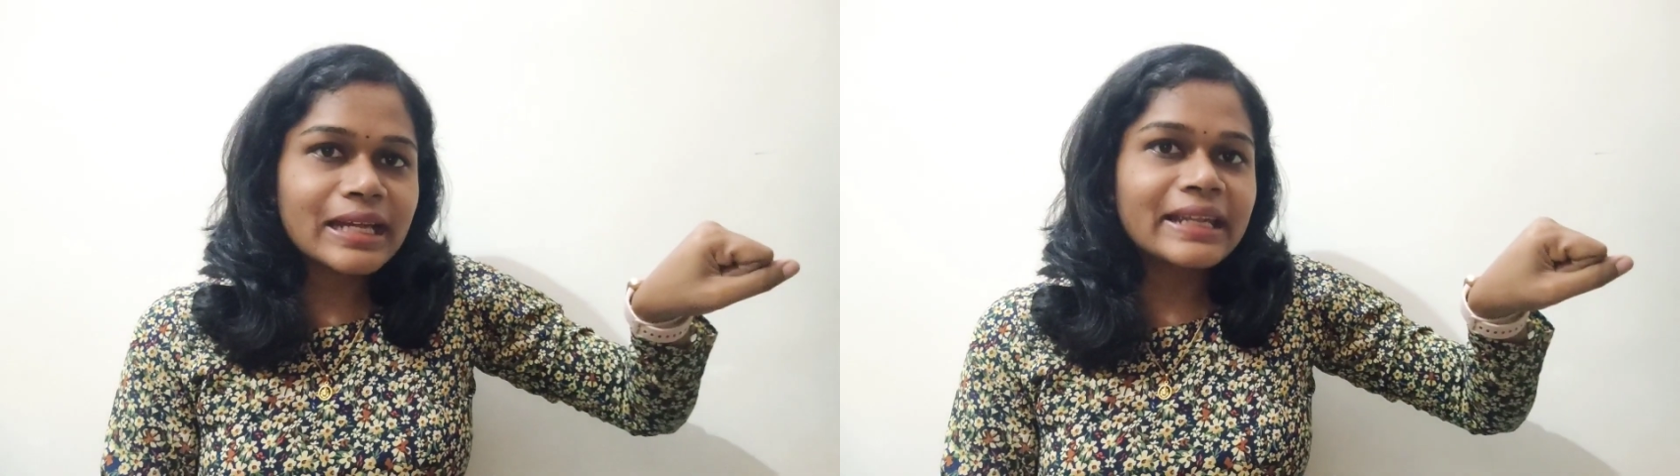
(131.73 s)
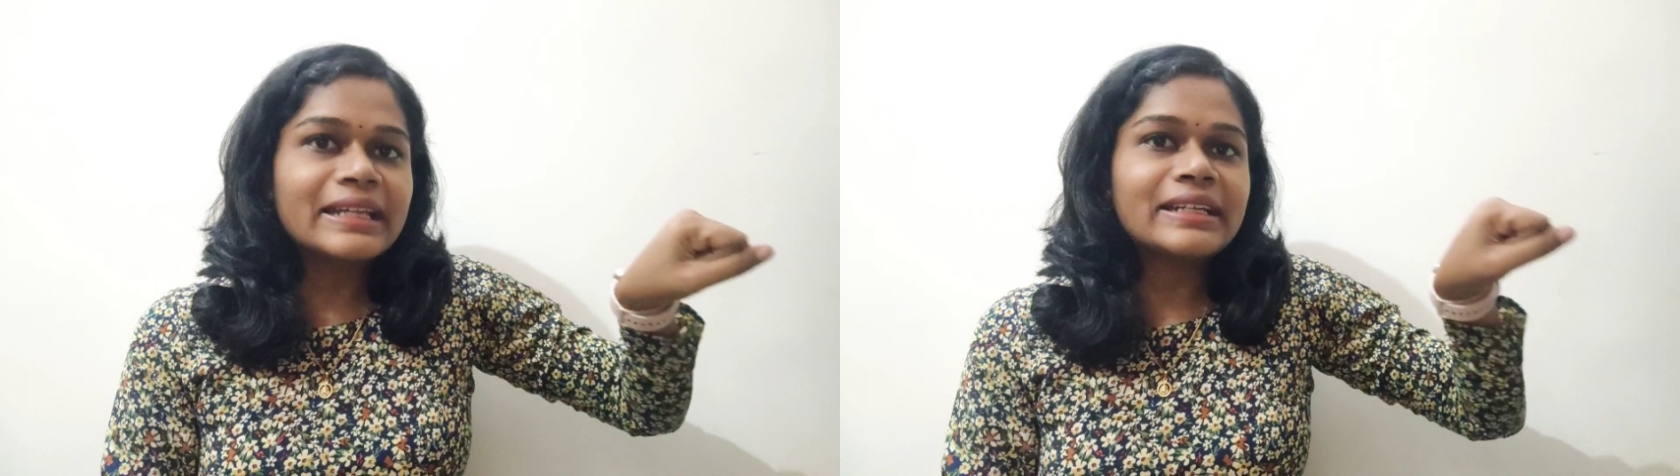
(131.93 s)

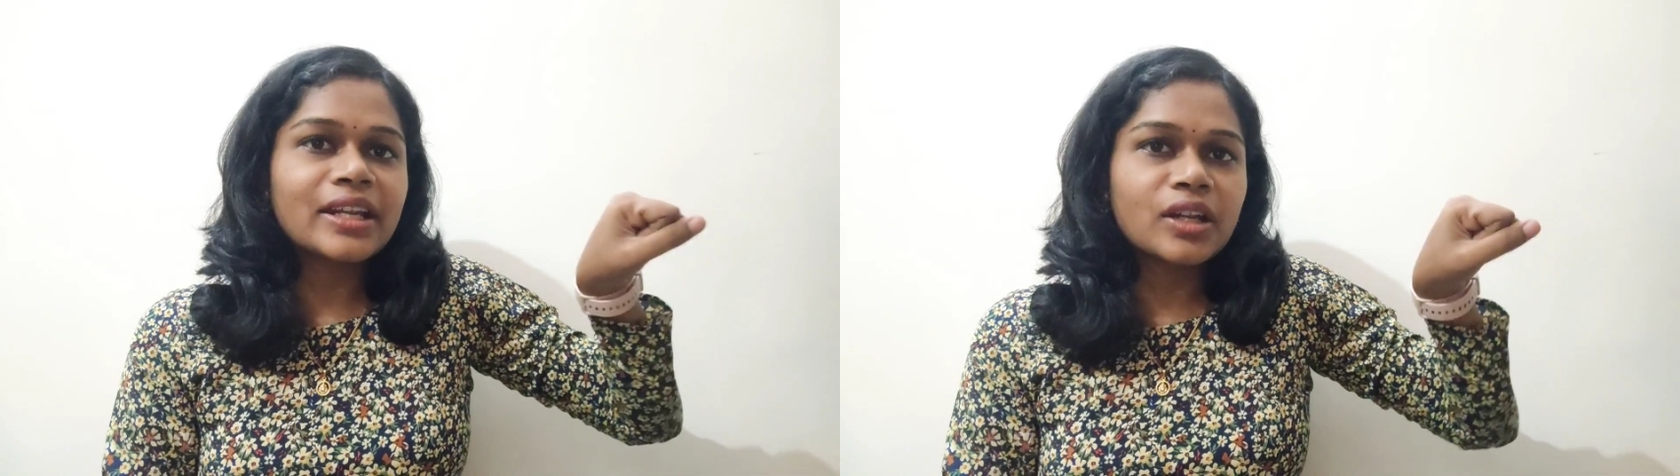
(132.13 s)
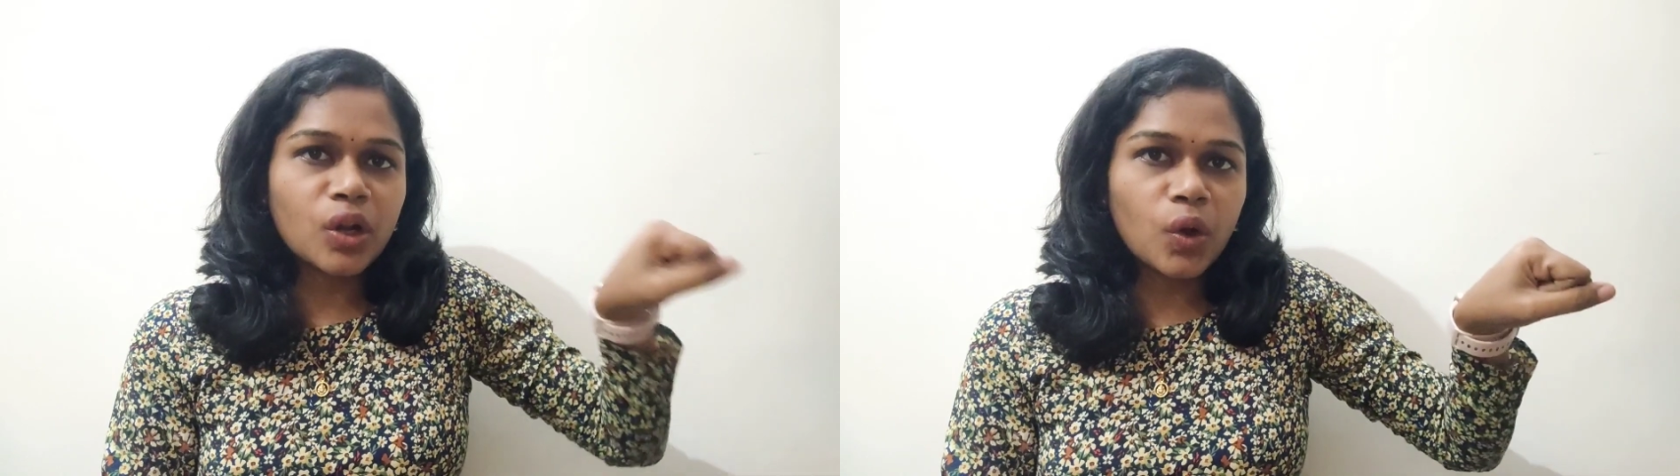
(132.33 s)
tight
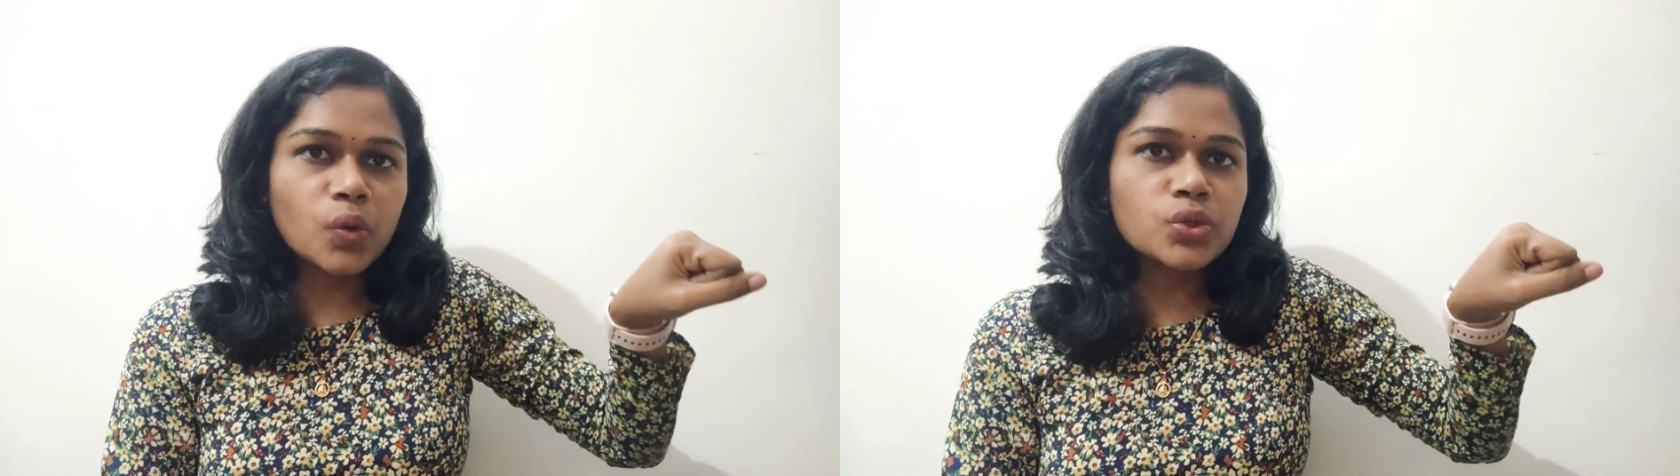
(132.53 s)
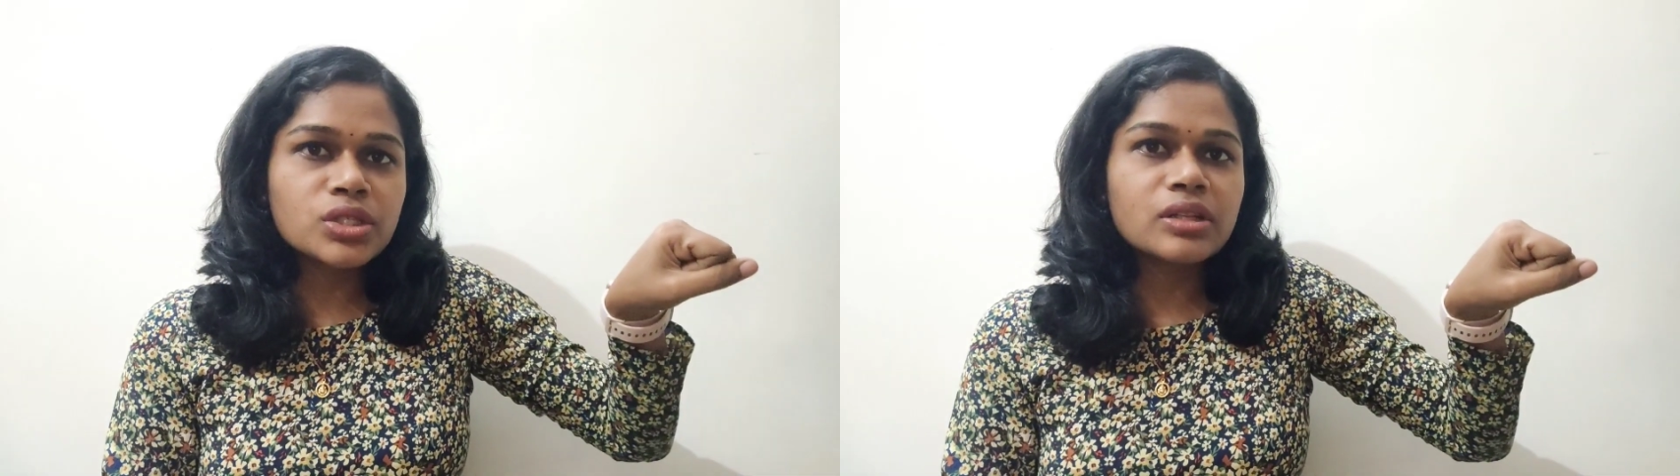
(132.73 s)
and
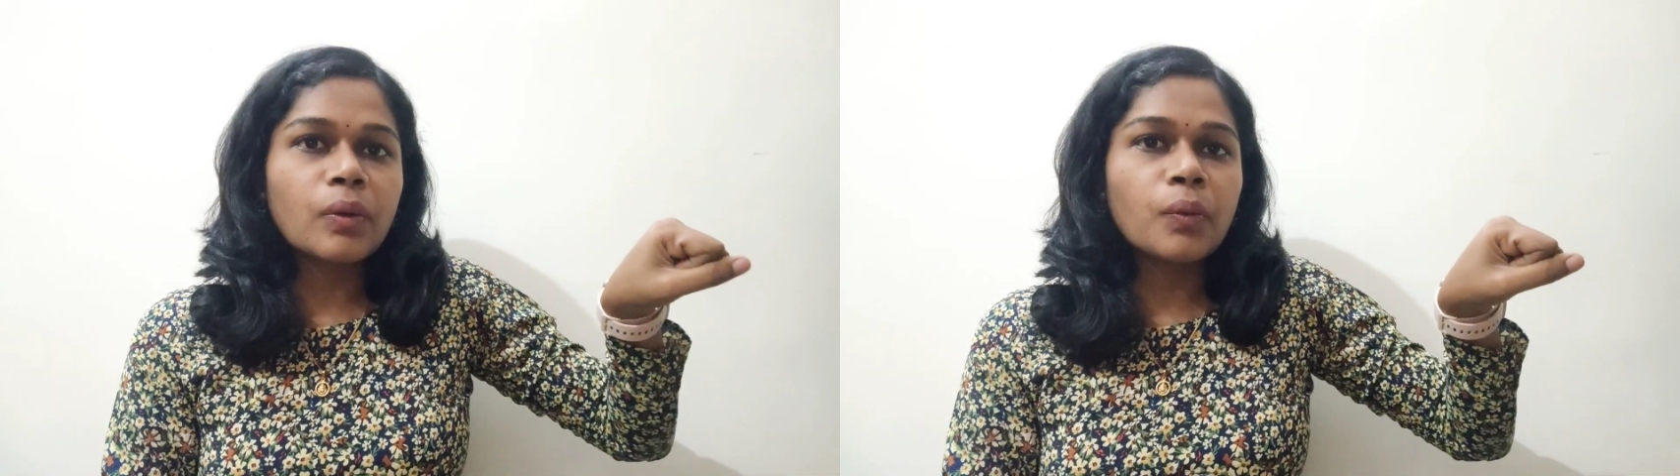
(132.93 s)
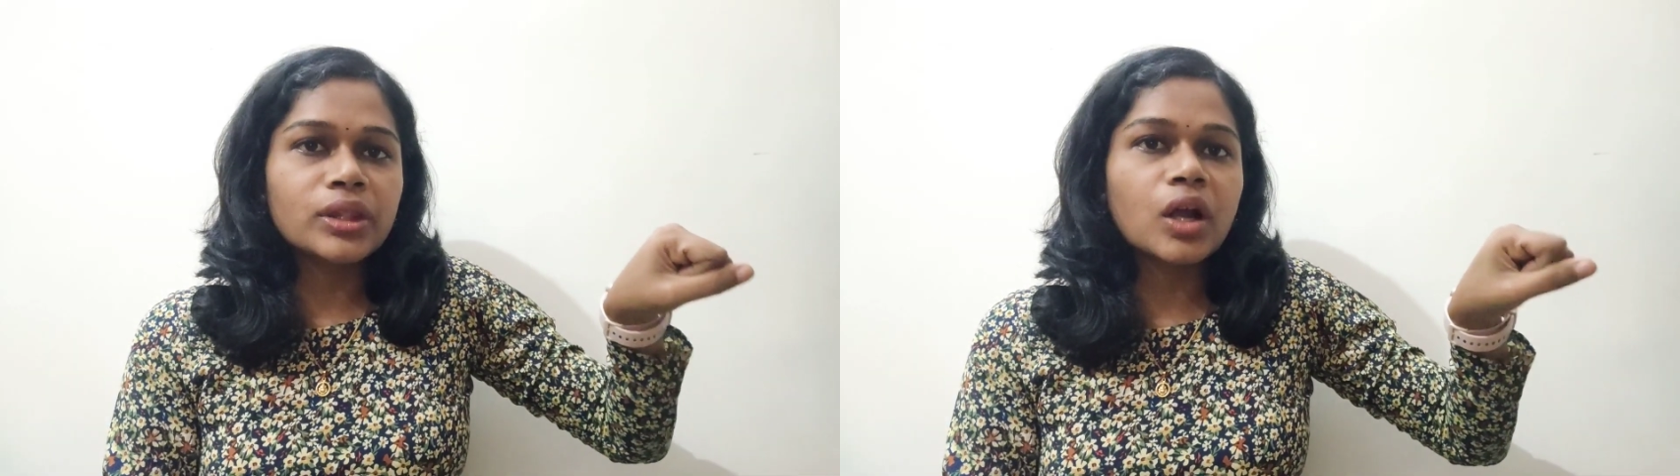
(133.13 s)
closed
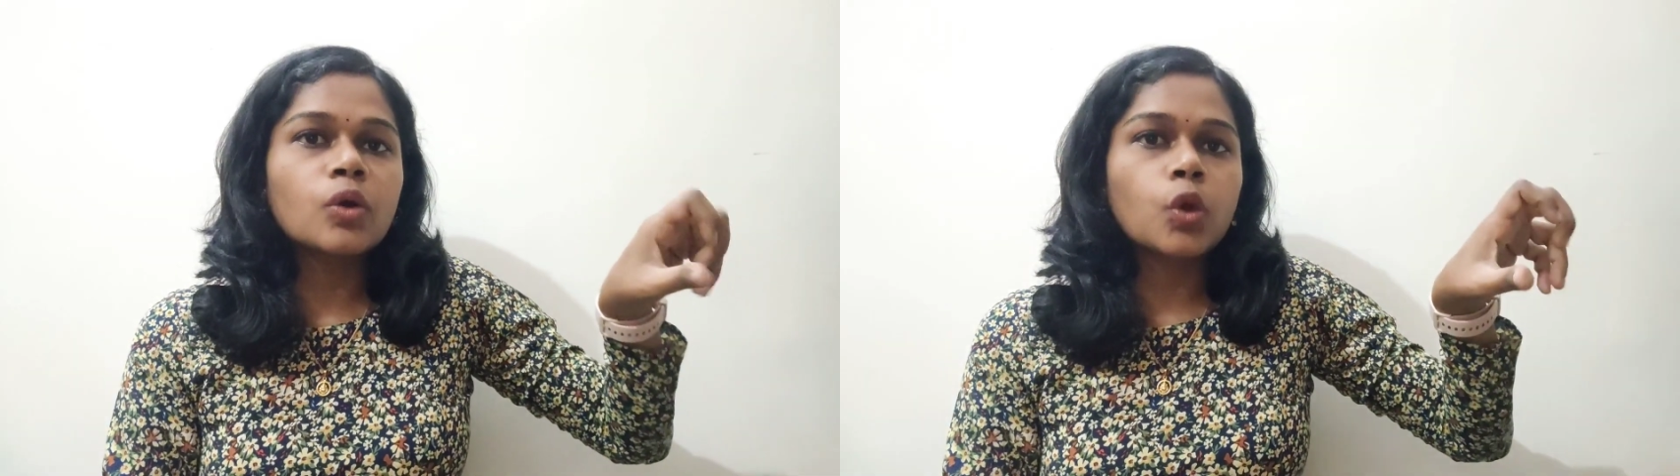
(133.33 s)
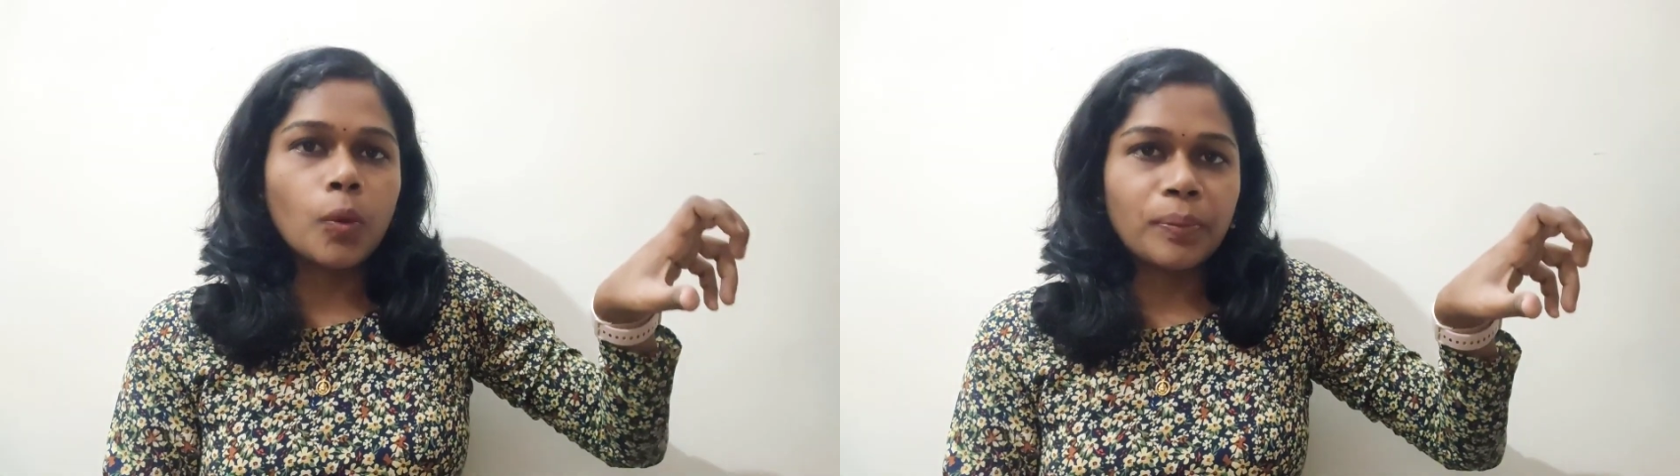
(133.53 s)

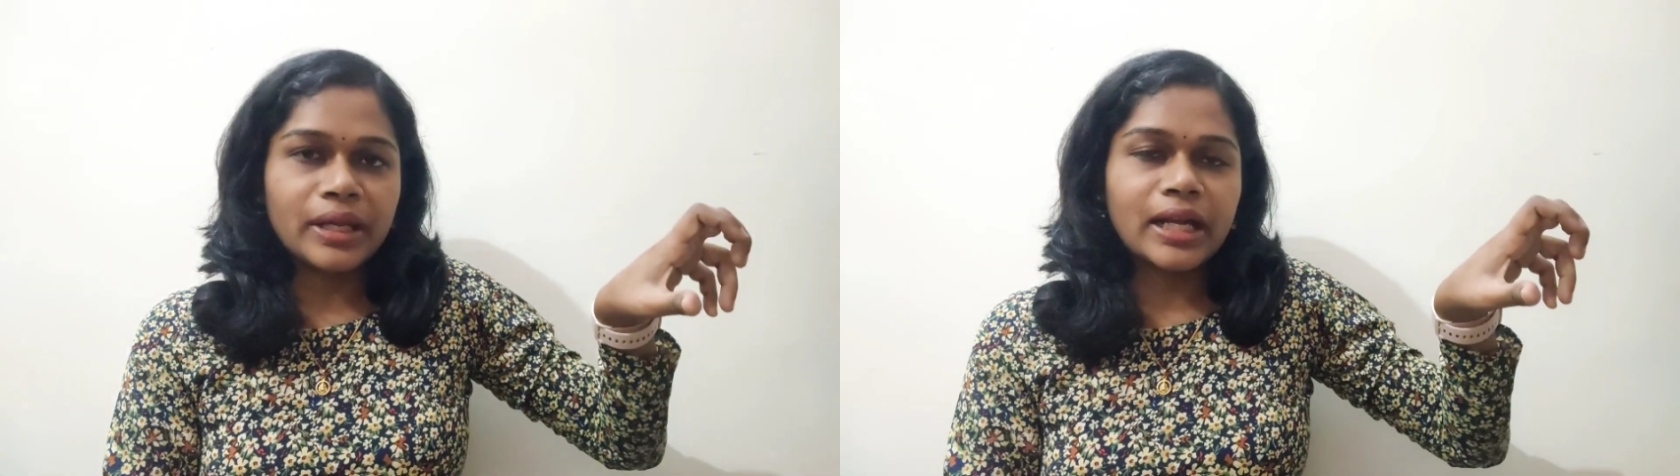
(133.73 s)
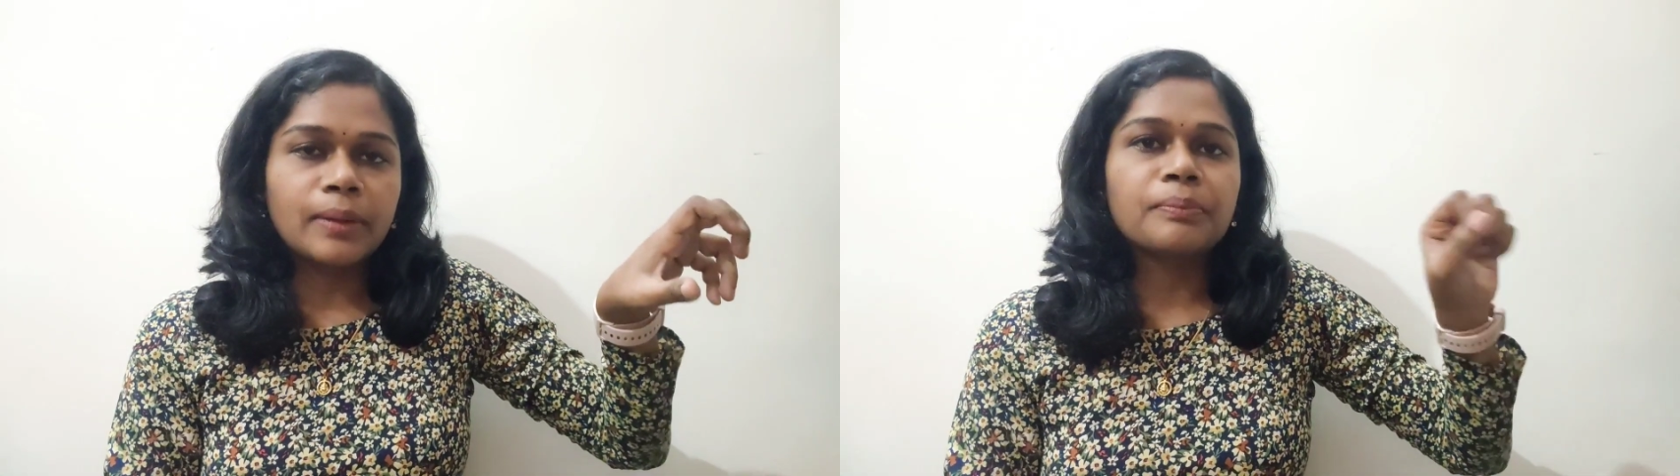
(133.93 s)
without
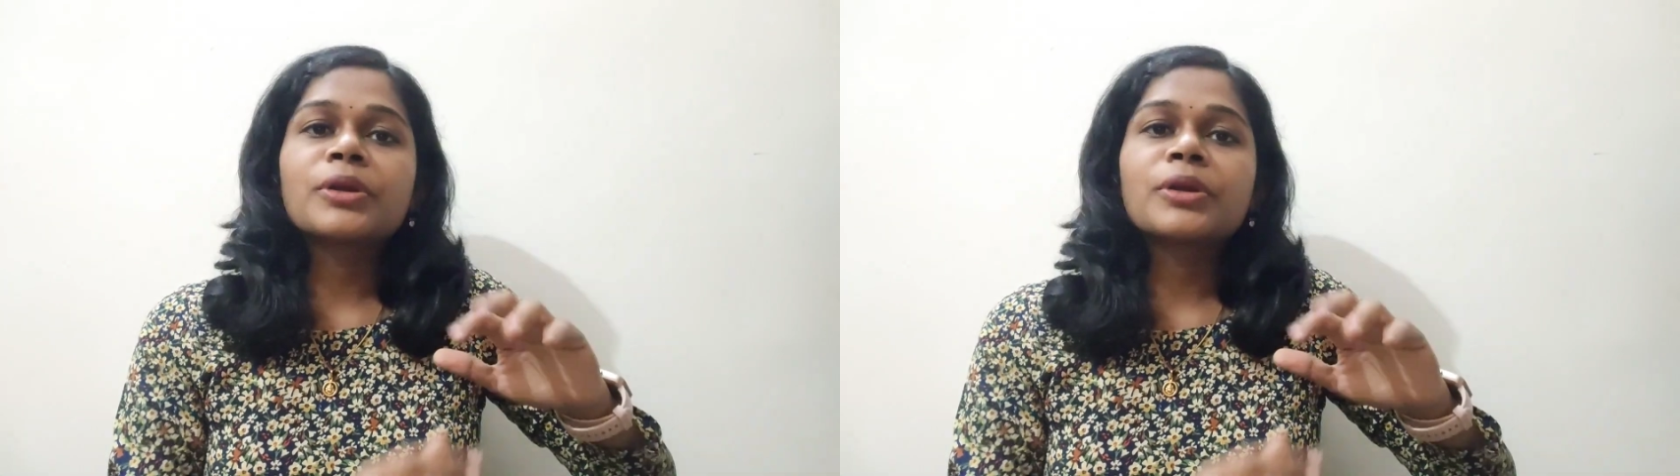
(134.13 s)
opening up.